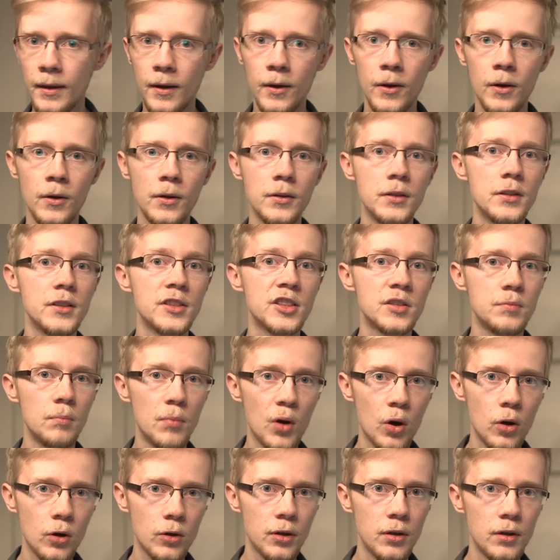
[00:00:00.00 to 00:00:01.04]
the
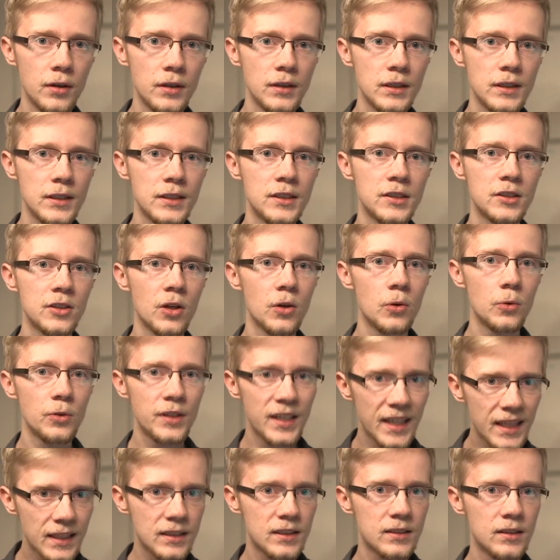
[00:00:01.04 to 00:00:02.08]
smog is so
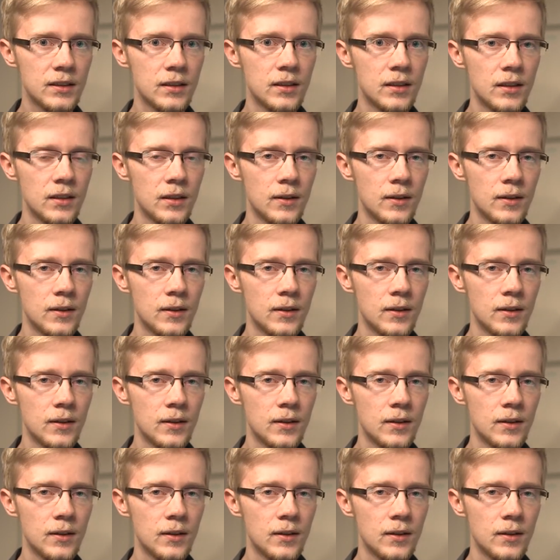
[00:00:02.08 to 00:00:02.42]
dense